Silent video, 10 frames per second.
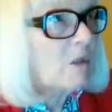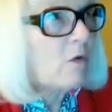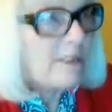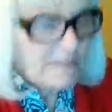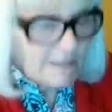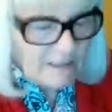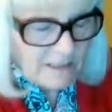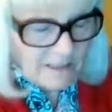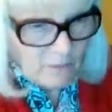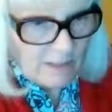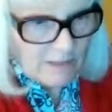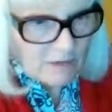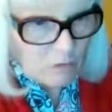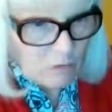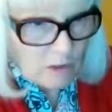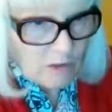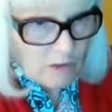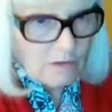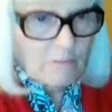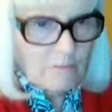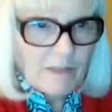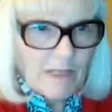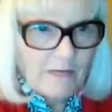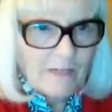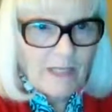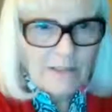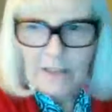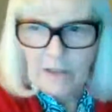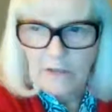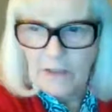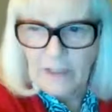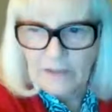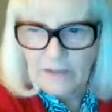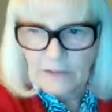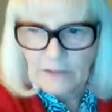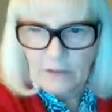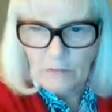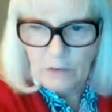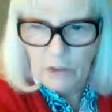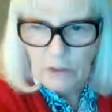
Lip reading: I didn't get Ray's course, but I'm glad to hear that it's a good one.